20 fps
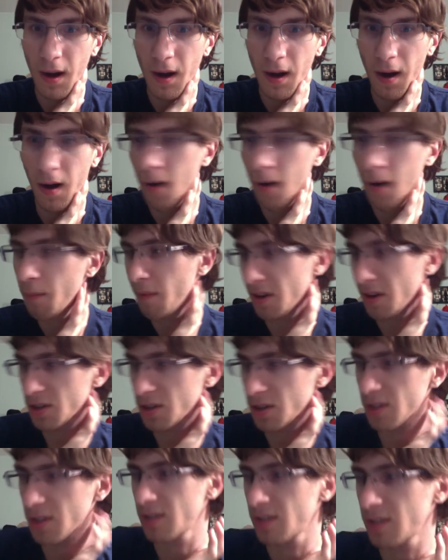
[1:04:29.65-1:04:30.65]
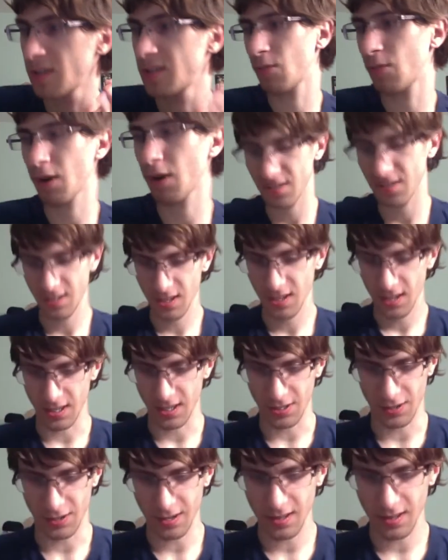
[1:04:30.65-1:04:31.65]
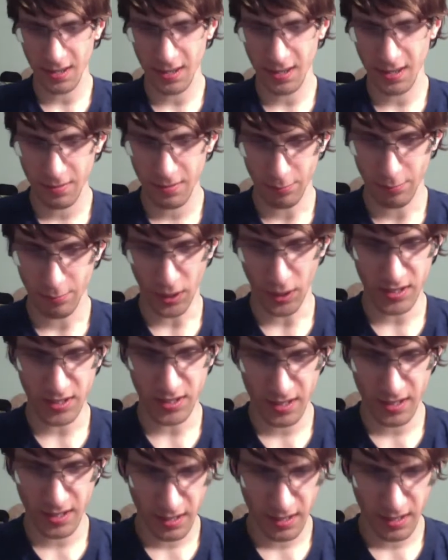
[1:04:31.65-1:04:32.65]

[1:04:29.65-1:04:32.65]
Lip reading: actually, what else? Is there anything busted?